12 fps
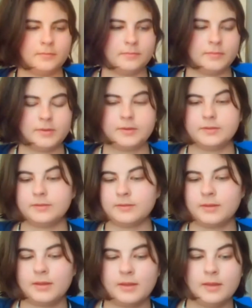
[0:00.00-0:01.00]
because
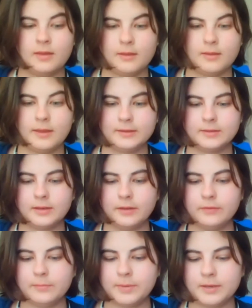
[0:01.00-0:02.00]
that's
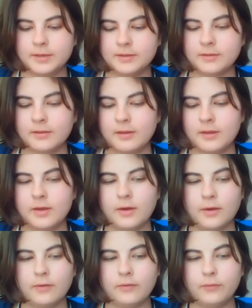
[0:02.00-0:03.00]
another piece
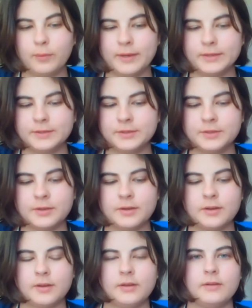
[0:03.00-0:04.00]
of which
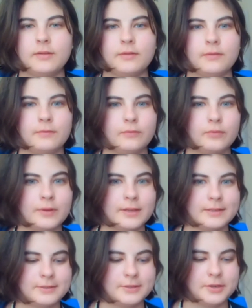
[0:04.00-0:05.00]

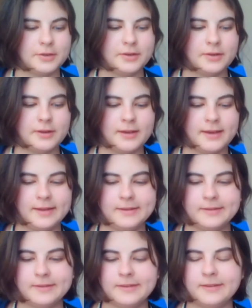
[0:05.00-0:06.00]
religion
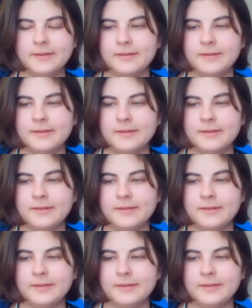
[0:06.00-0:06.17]
and